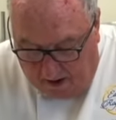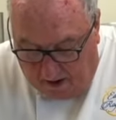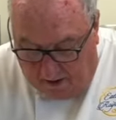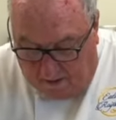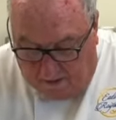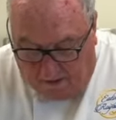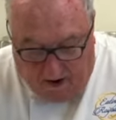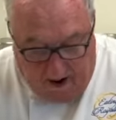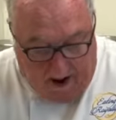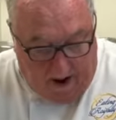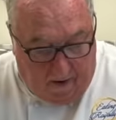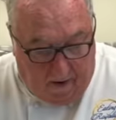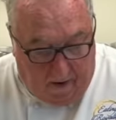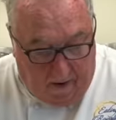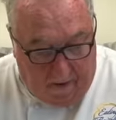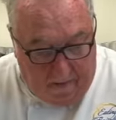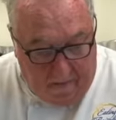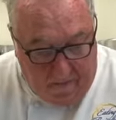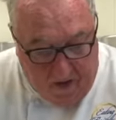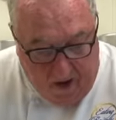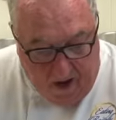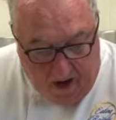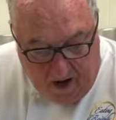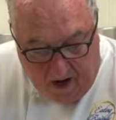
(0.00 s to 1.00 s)
the flour,
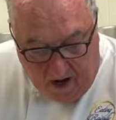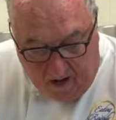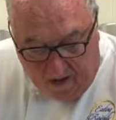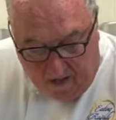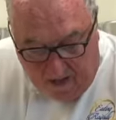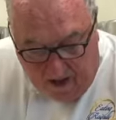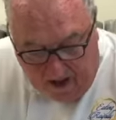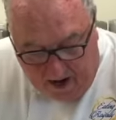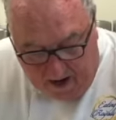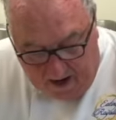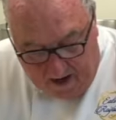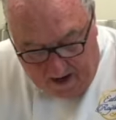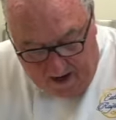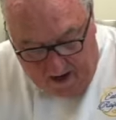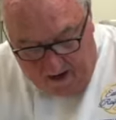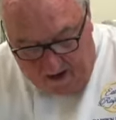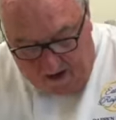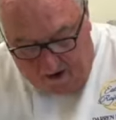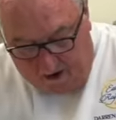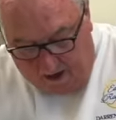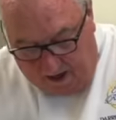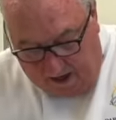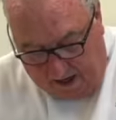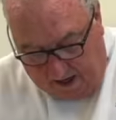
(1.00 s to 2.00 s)
and then
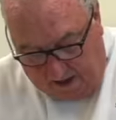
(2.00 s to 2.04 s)
you can